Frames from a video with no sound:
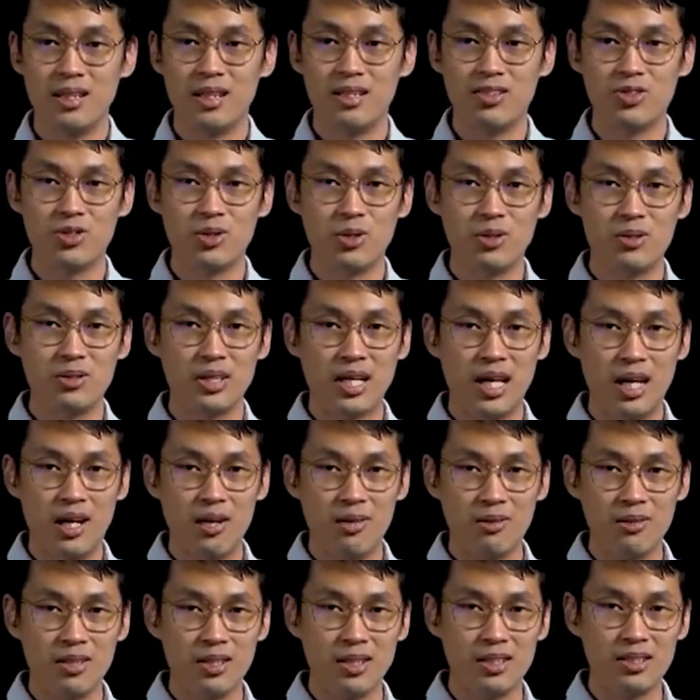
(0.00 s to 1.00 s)
And so
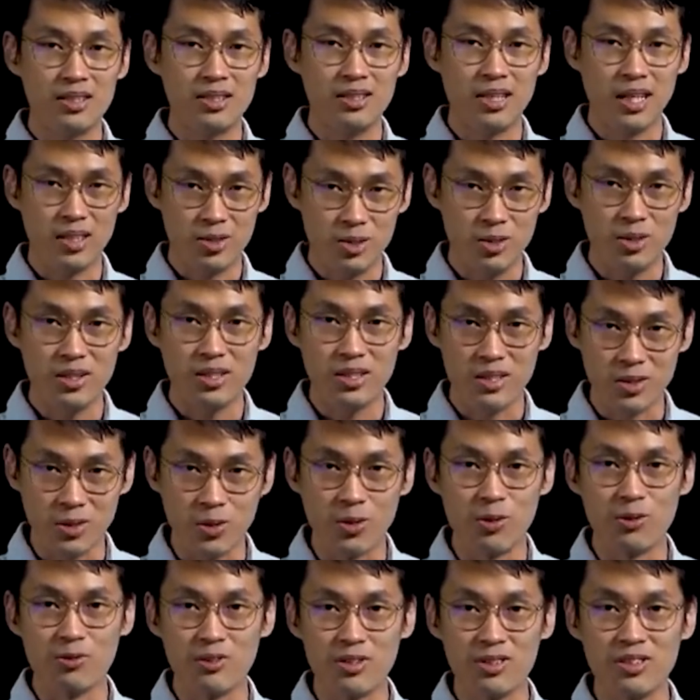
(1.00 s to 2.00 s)
now it's actually a
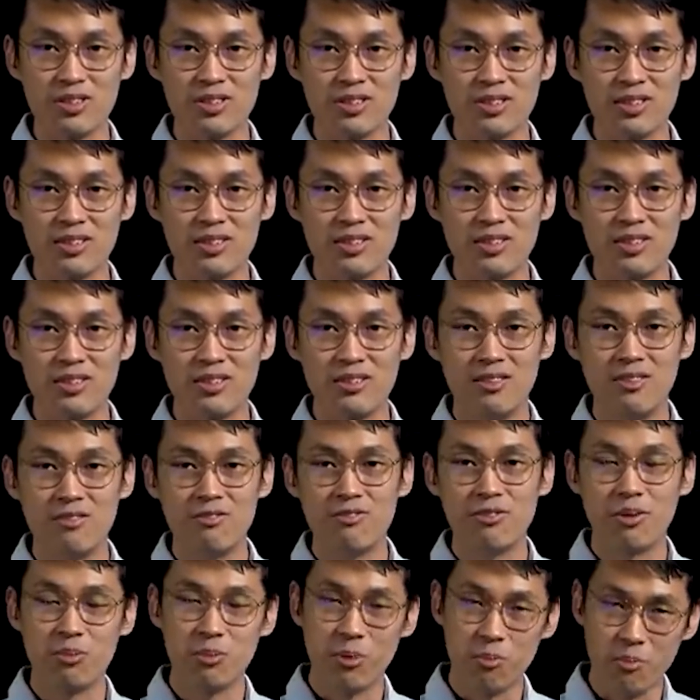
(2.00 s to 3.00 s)
goldfish.
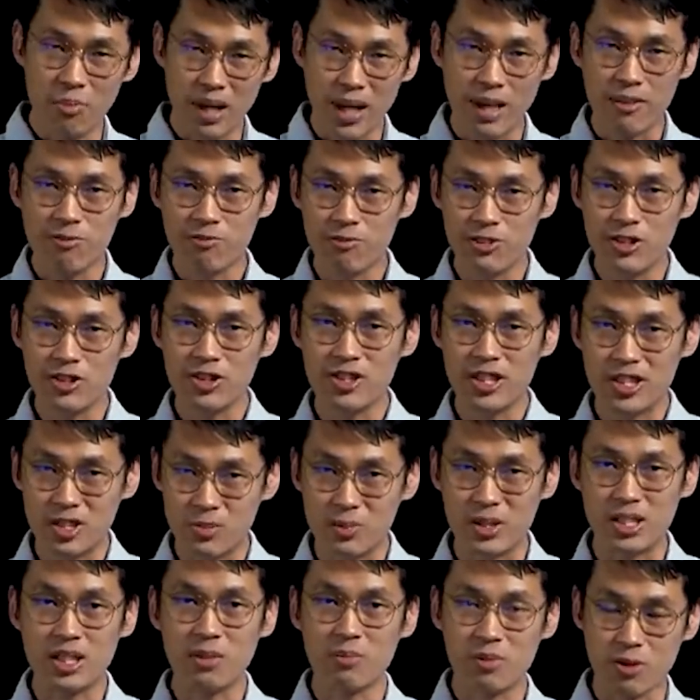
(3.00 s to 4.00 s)
From a black fish, it
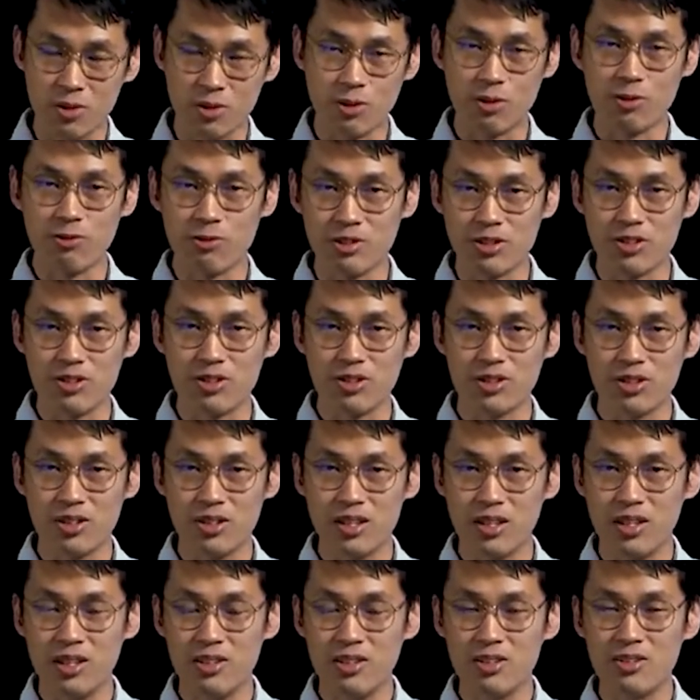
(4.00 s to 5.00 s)
has become a goldfish.
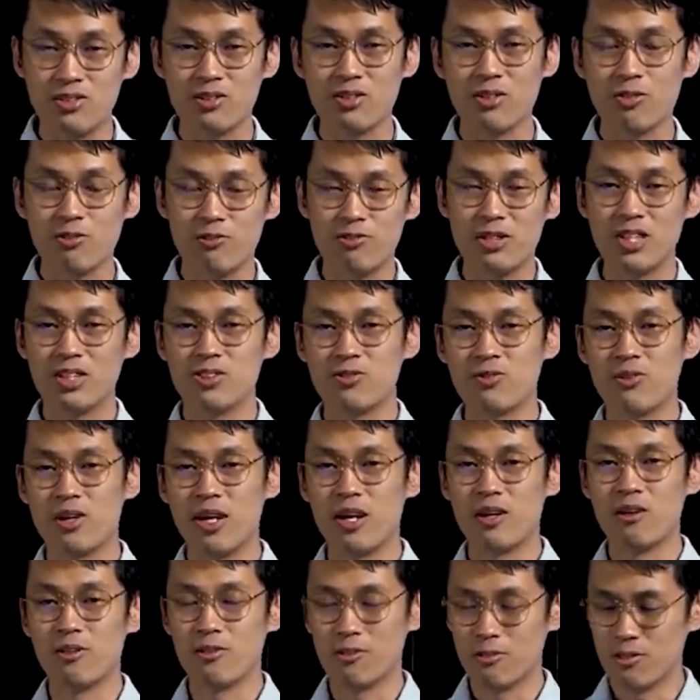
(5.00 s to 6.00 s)
So friends,
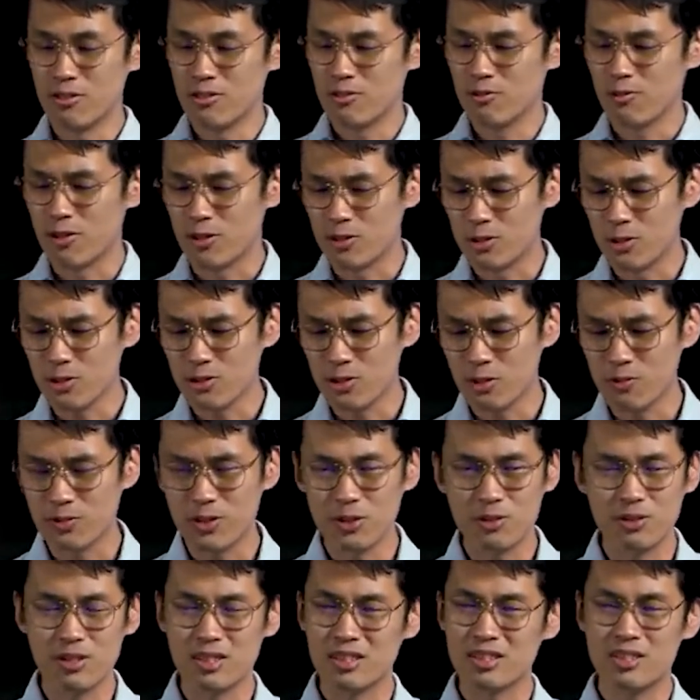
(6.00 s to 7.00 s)
for those
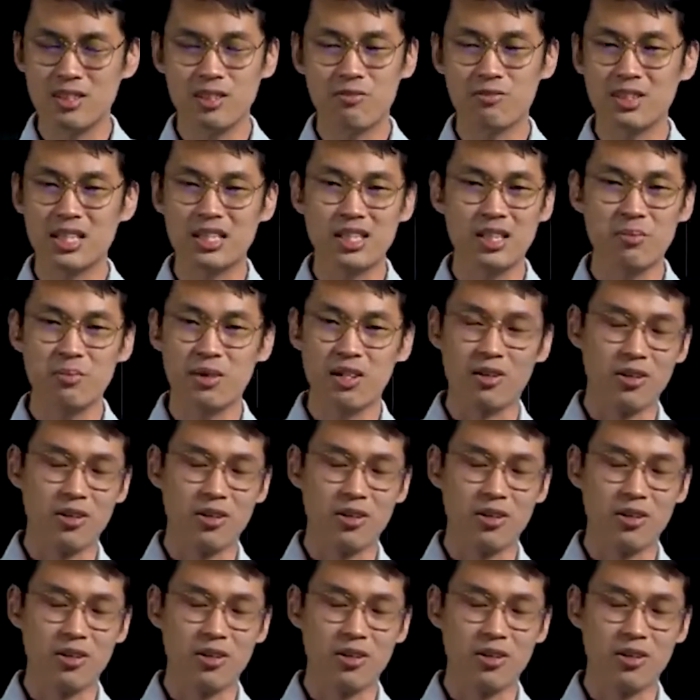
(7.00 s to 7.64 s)
of you, instead of thinking